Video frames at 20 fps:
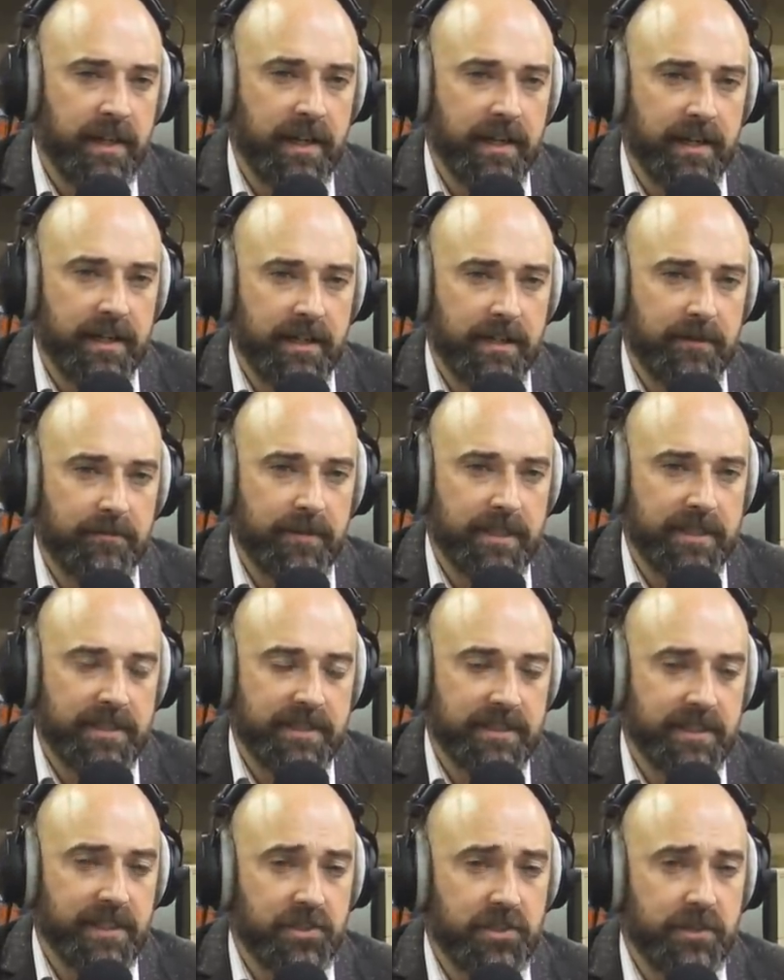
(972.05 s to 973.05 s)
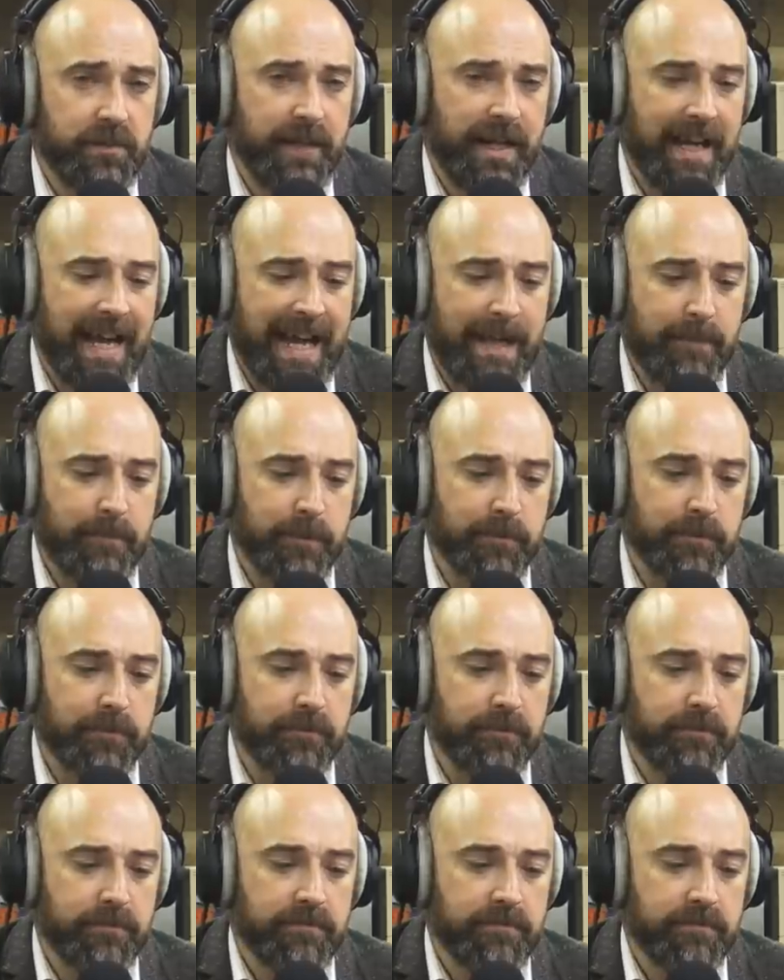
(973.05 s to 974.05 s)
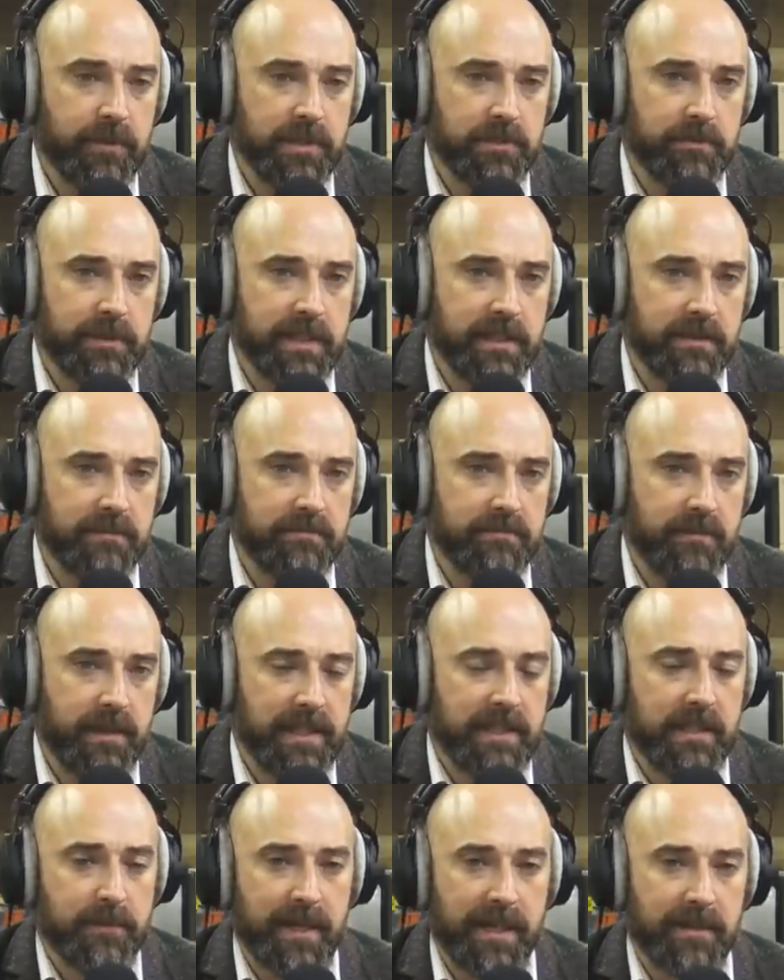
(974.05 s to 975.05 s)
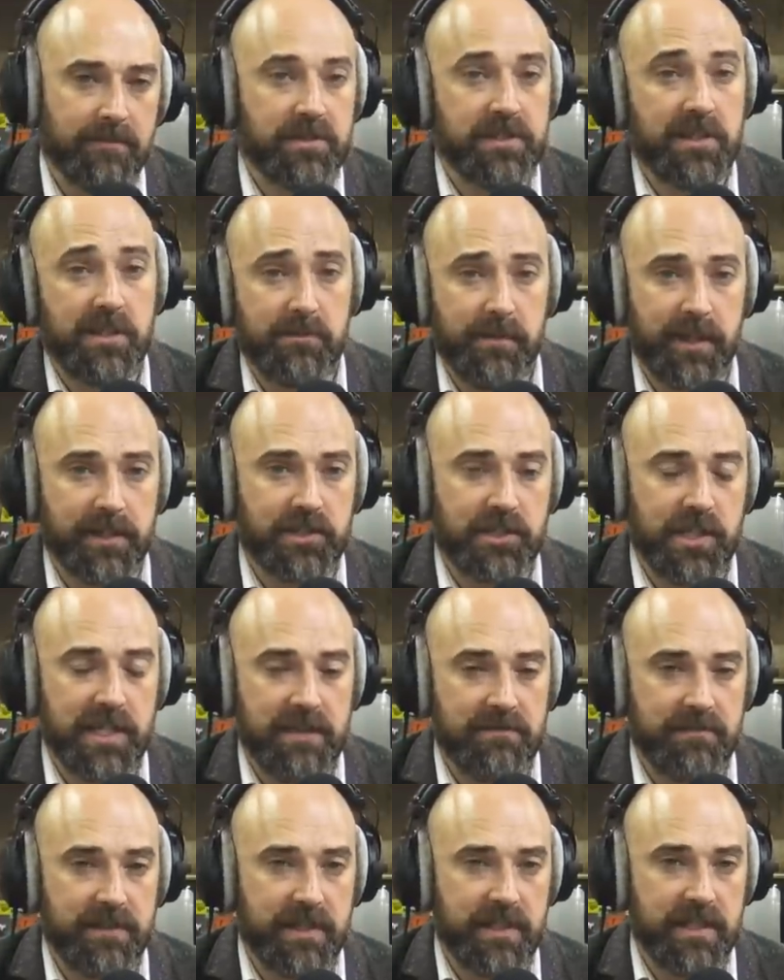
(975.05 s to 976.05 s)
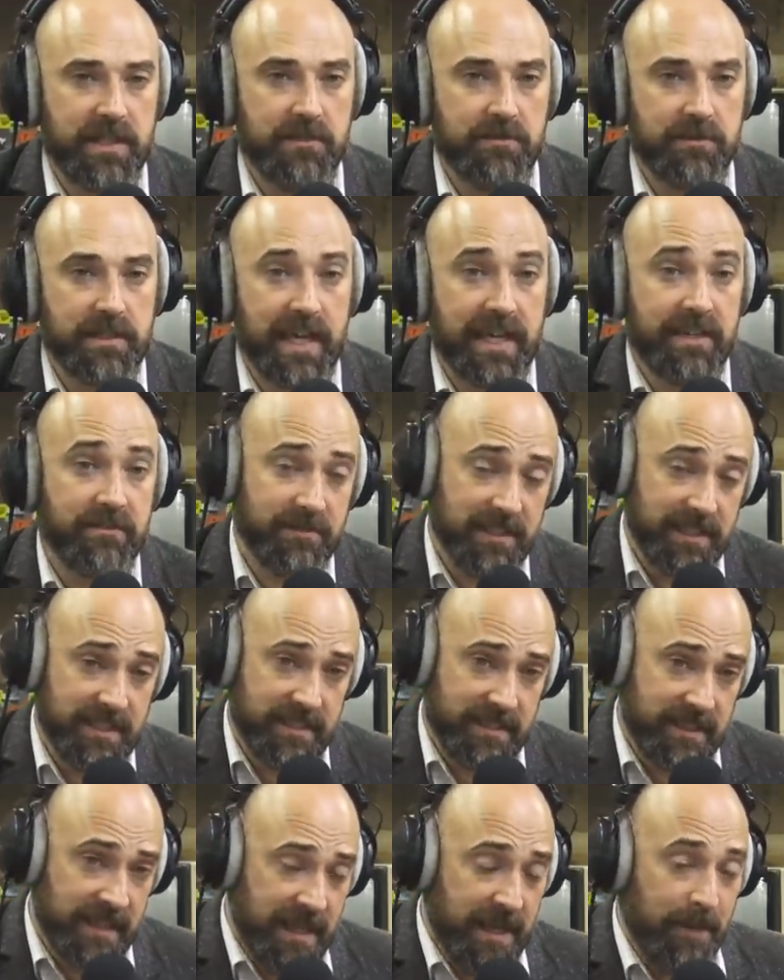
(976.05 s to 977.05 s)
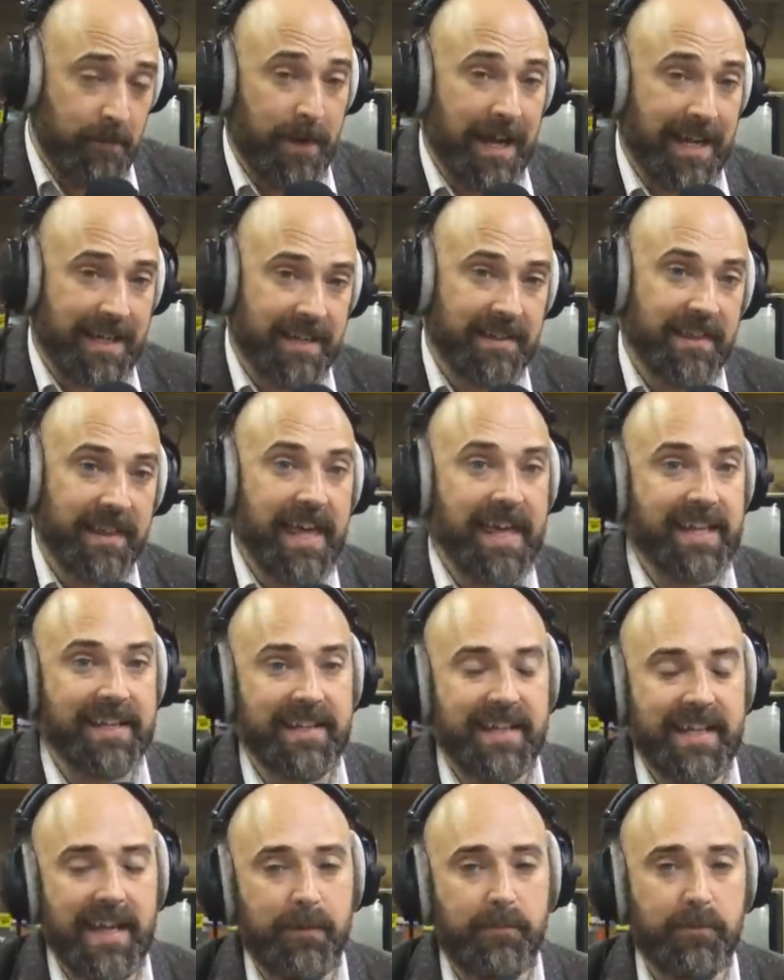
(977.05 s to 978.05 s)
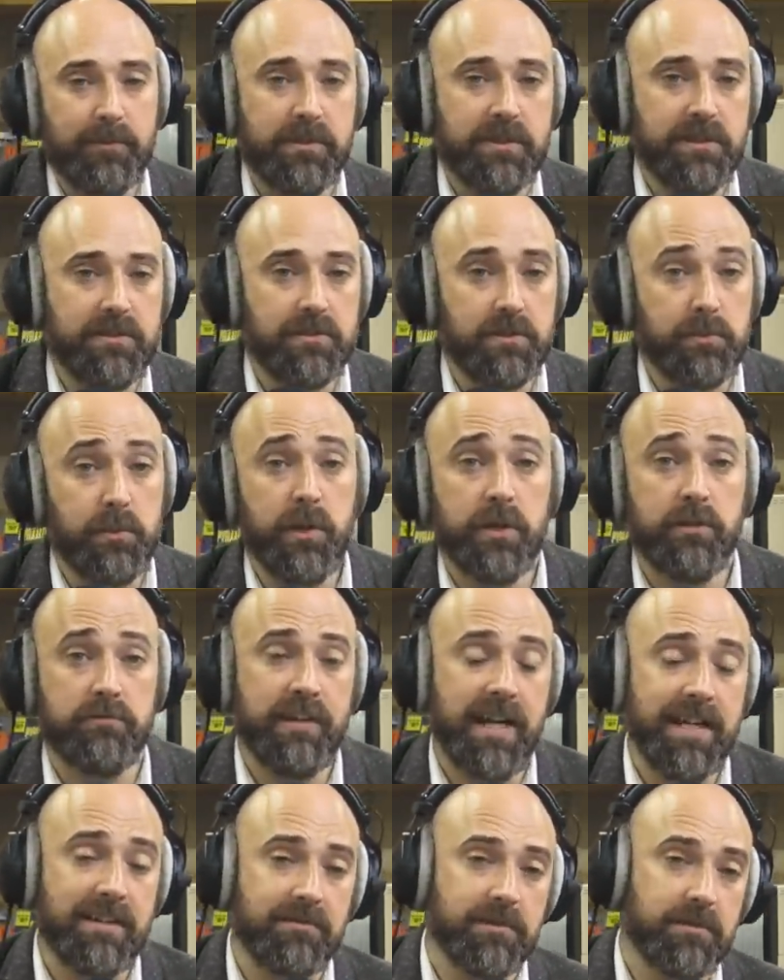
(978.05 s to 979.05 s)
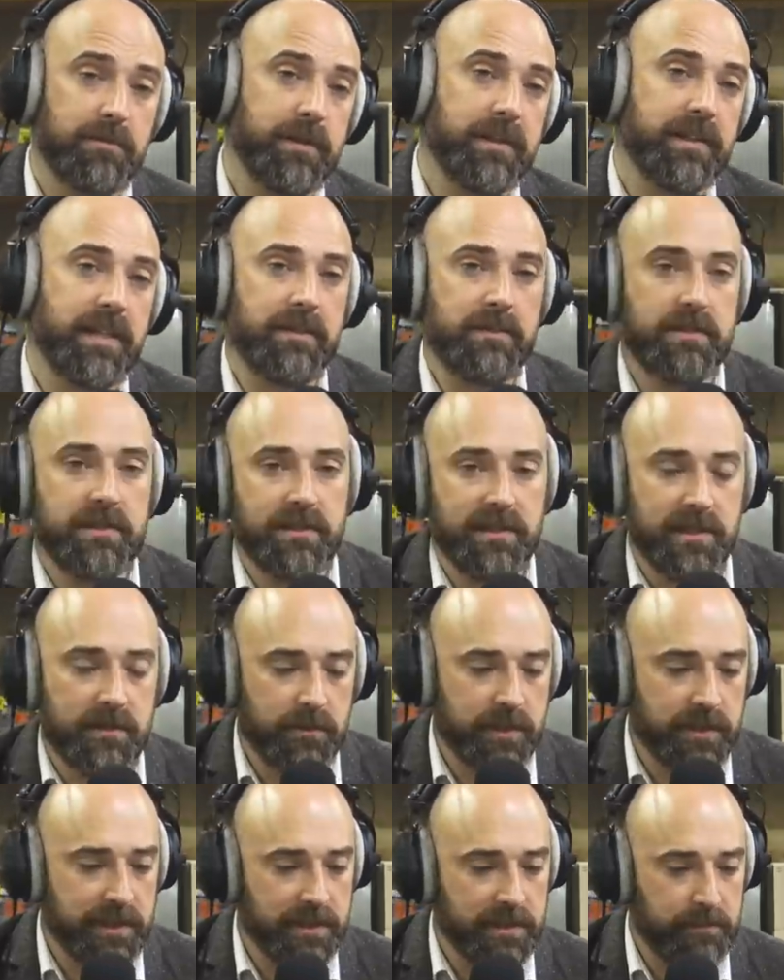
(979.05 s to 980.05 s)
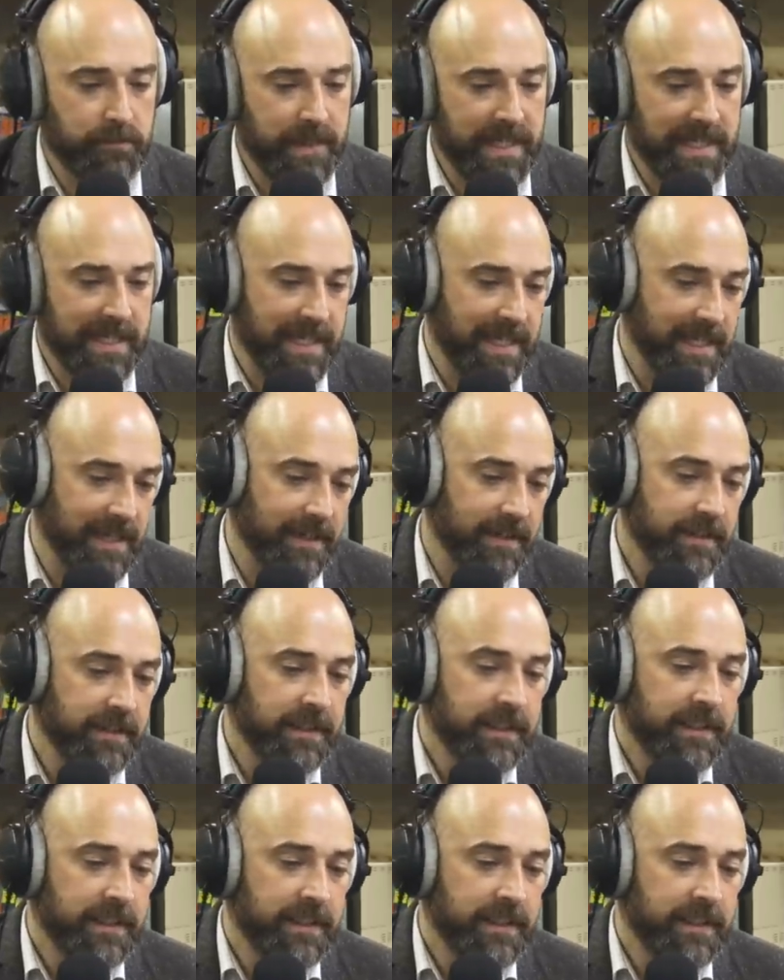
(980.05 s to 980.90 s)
um, a discussion about Apple which we don't think about so much here in the UK, or at least back then, the Apple IIs were around, but they certainly weren't as big here.